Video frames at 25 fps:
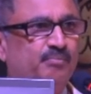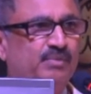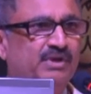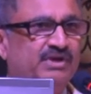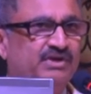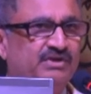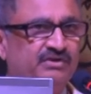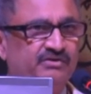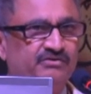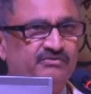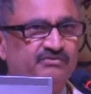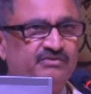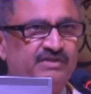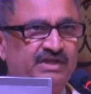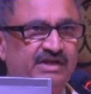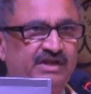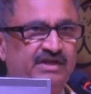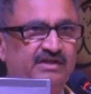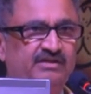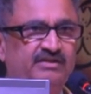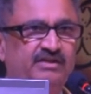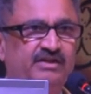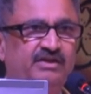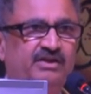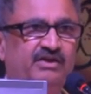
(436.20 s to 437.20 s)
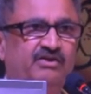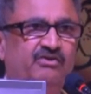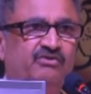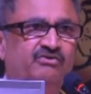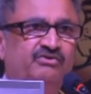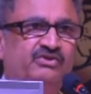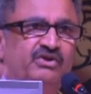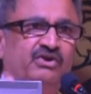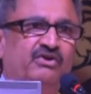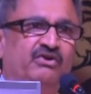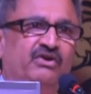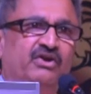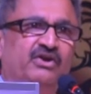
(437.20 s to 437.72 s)
because
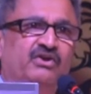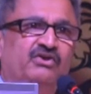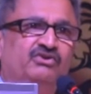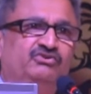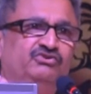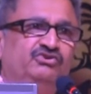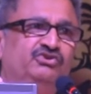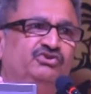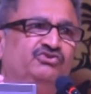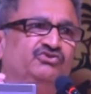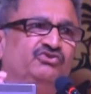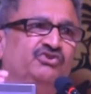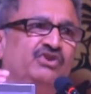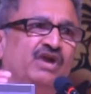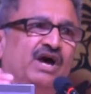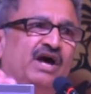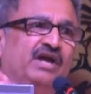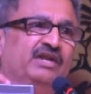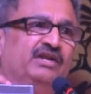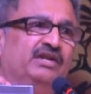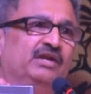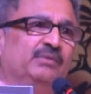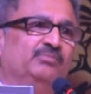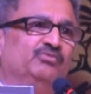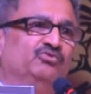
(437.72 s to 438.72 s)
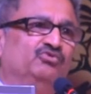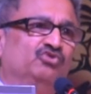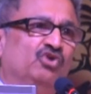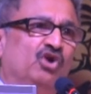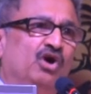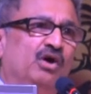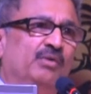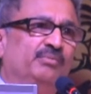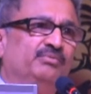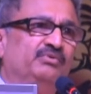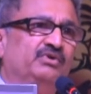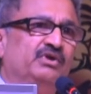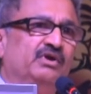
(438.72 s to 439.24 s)
their energy is not
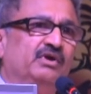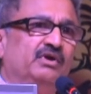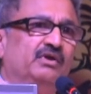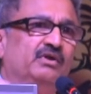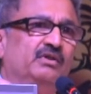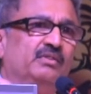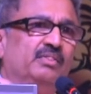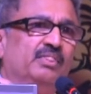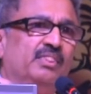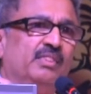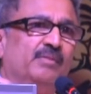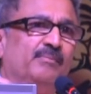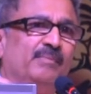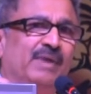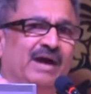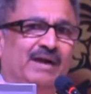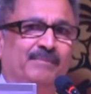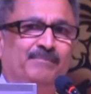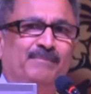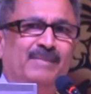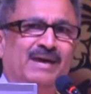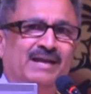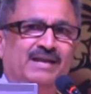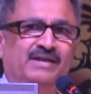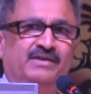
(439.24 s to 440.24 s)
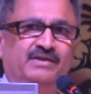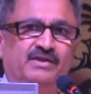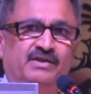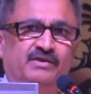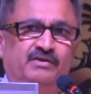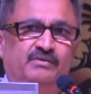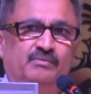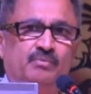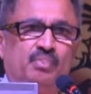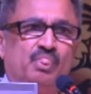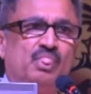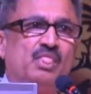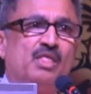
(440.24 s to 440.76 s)
absorbed by
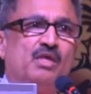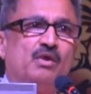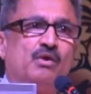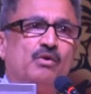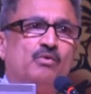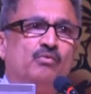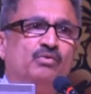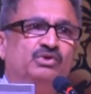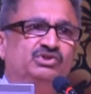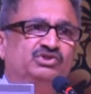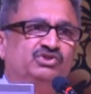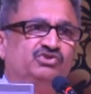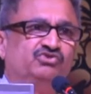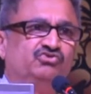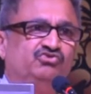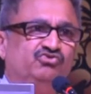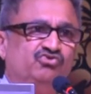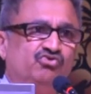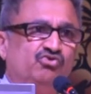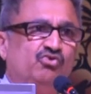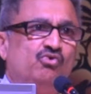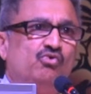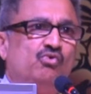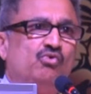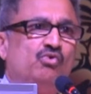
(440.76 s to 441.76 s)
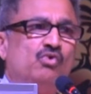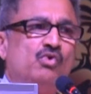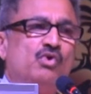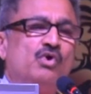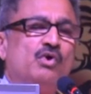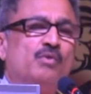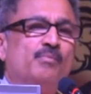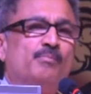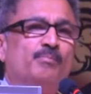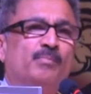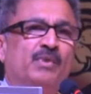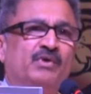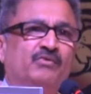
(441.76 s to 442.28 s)
melanin, which is true.
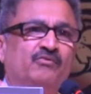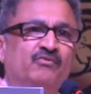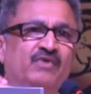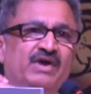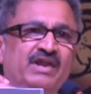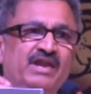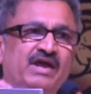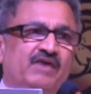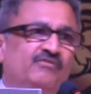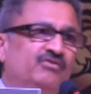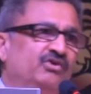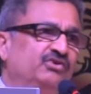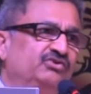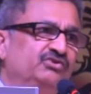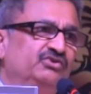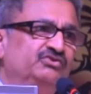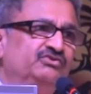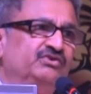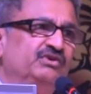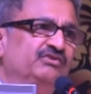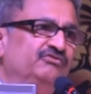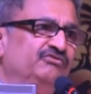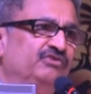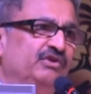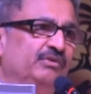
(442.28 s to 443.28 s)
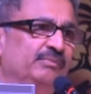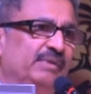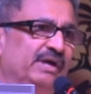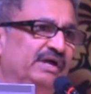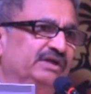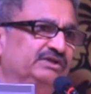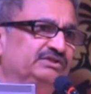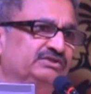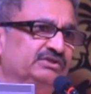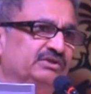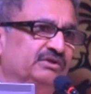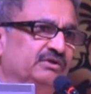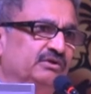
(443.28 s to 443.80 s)
But whenever there's
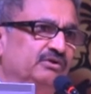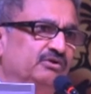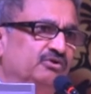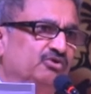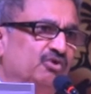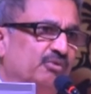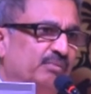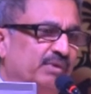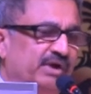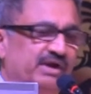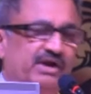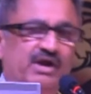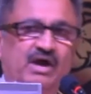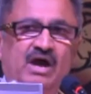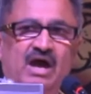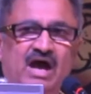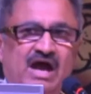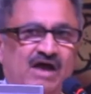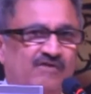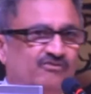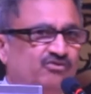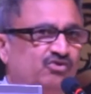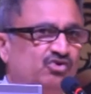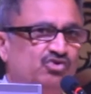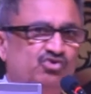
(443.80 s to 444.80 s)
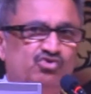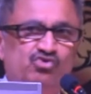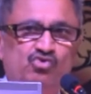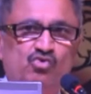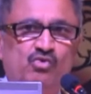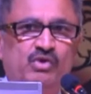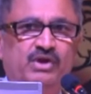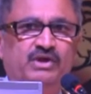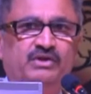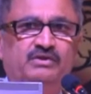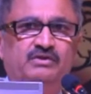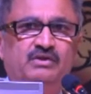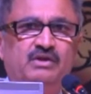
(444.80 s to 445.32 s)
inflammation, no matter how you
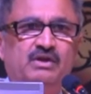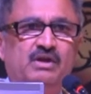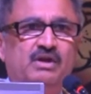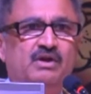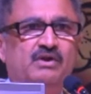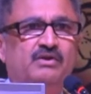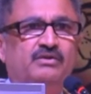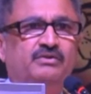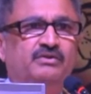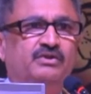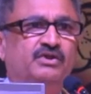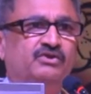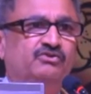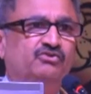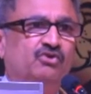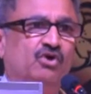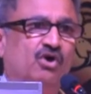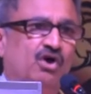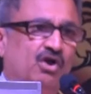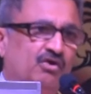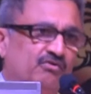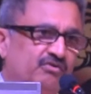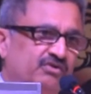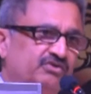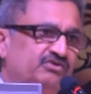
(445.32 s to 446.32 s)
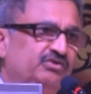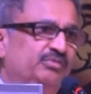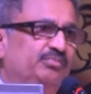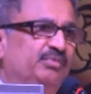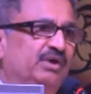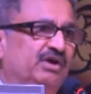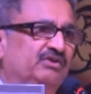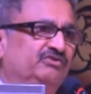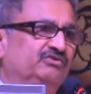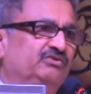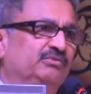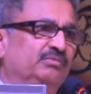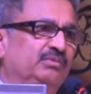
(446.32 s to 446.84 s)
do it, there's always a
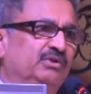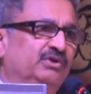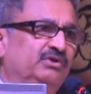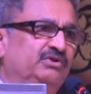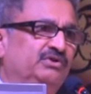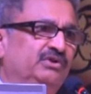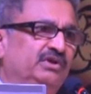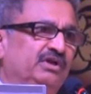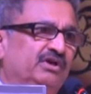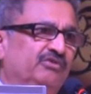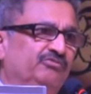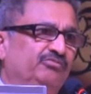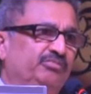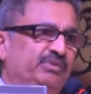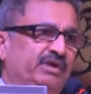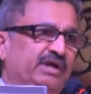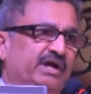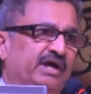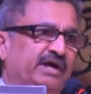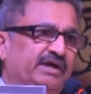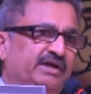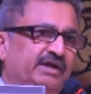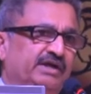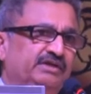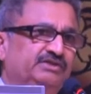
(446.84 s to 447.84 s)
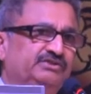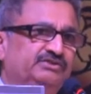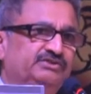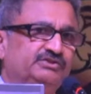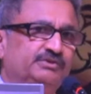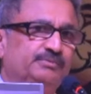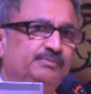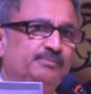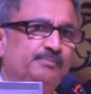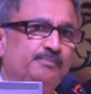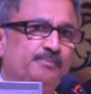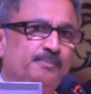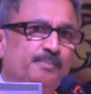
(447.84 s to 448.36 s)
possibility of PIH,
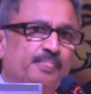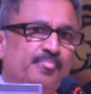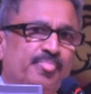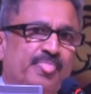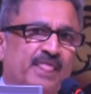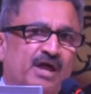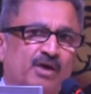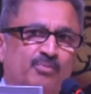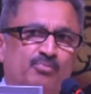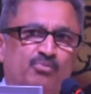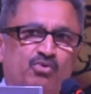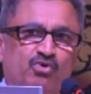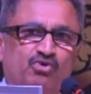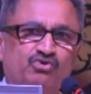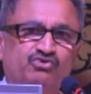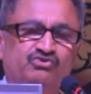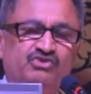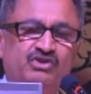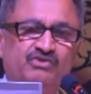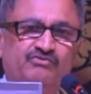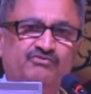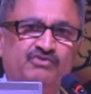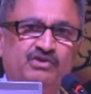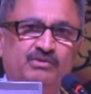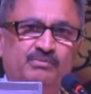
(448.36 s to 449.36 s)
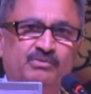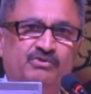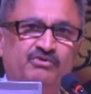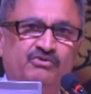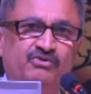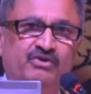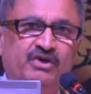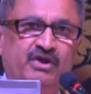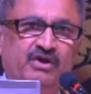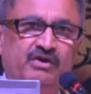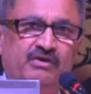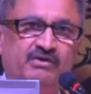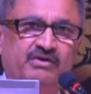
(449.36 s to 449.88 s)

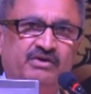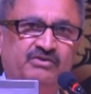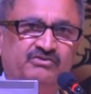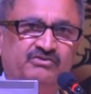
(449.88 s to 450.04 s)
post-inflammatory